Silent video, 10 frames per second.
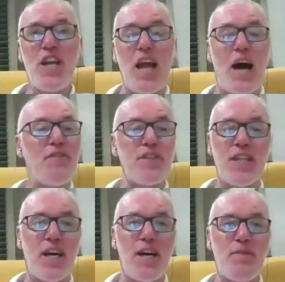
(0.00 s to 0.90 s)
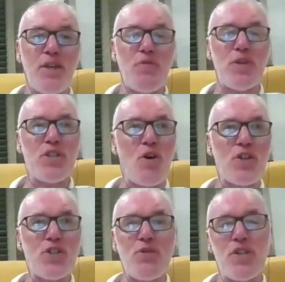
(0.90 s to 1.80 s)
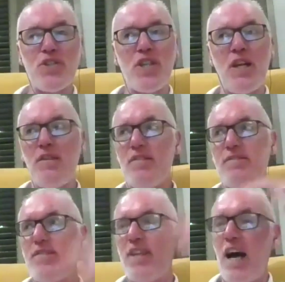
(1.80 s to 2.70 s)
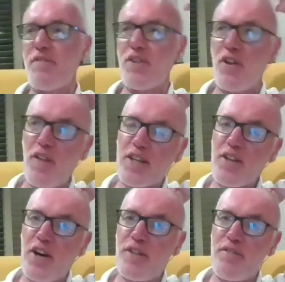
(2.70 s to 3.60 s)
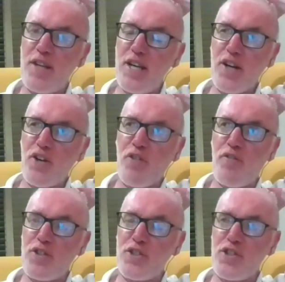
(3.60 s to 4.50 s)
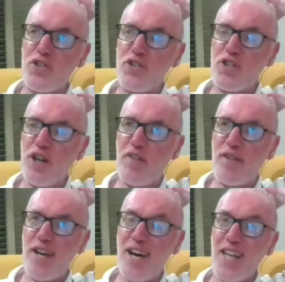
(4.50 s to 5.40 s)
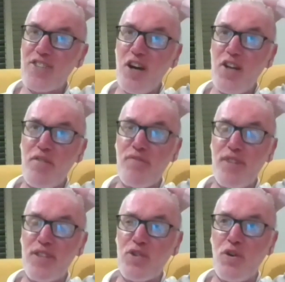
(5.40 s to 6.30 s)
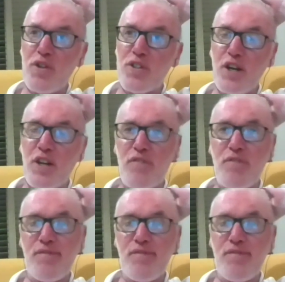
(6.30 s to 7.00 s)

laugh at that. I mean, if we're talking to her, she'll laugh at all that kind of coverage. And it's just kind of, and it's kind of, it's good. It's kind of,